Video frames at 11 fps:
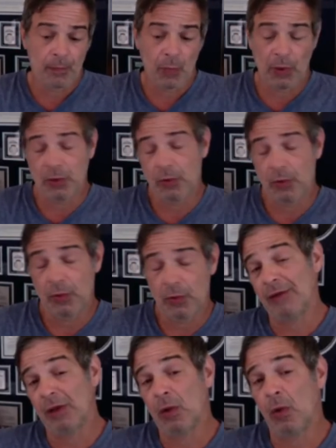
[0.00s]
you realize
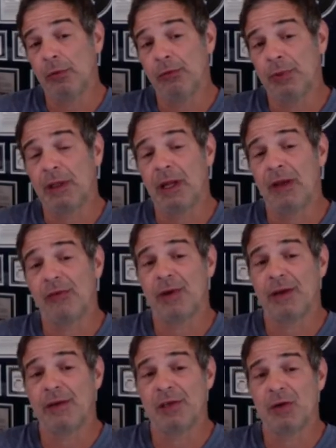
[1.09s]
that gold was
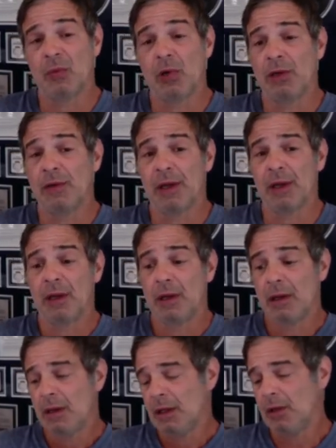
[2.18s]
reclassified tier one, and they,
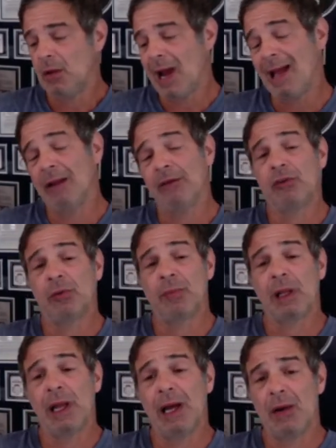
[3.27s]
you know, Alistair
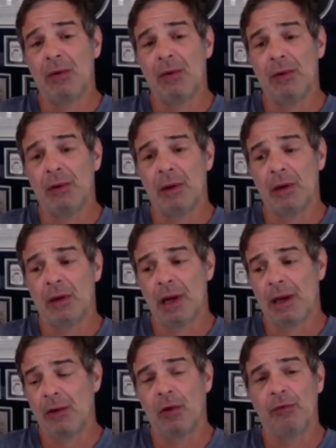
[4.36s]
MacLeod, I
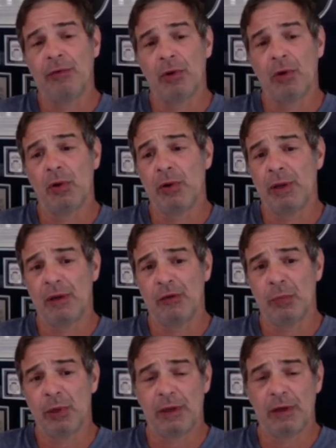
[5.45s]
don't know if you know who he is,
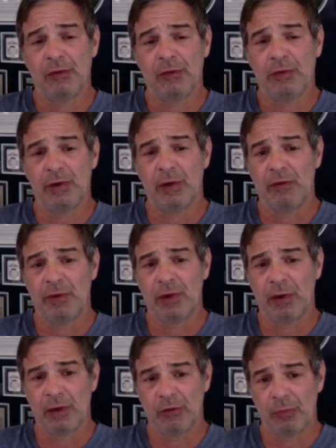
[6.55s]
but he's a very,
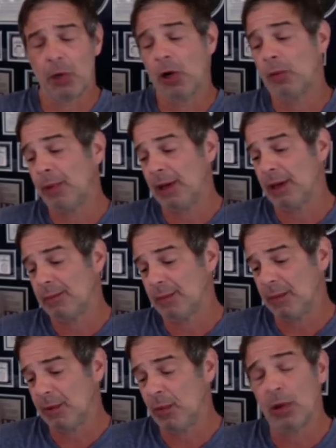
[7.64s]
very smart man,
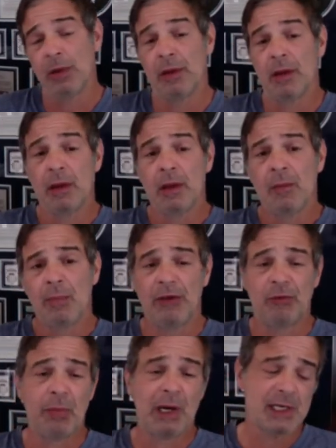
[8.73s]
maybe one of the
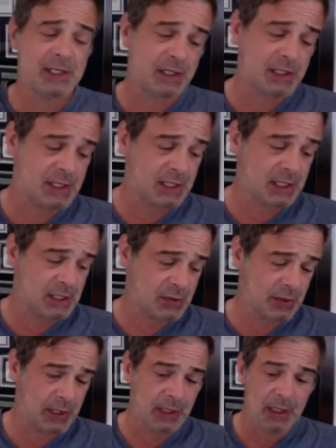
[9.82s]
best minds in this
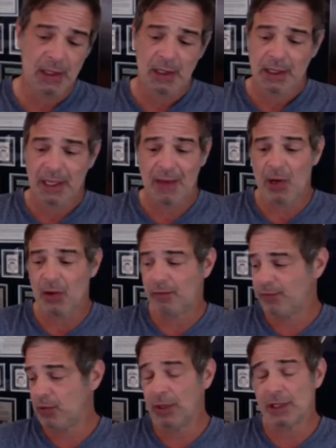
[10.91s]
industry, came out a
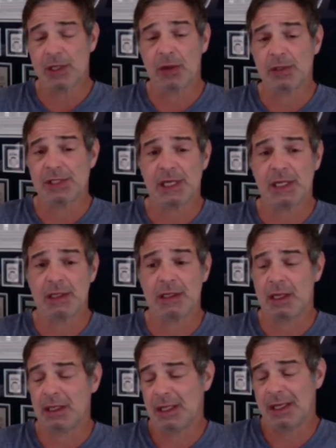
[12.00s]
few weeks ago and said
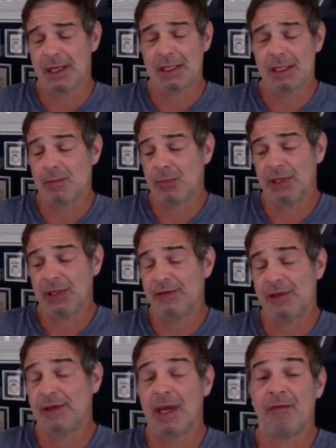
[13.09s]
that he believes
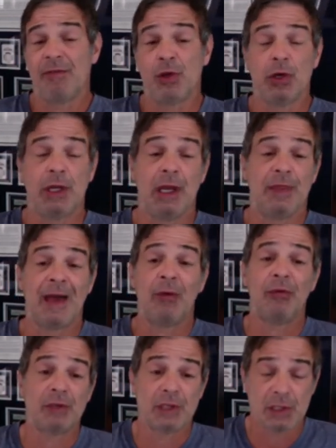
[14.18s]
that they have
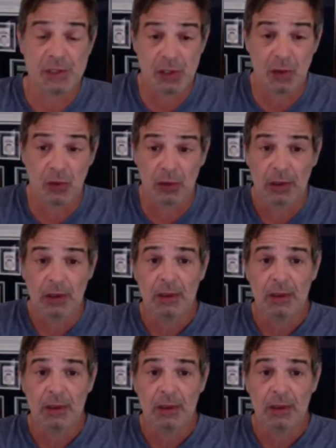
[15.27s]
38,000 tons of gold.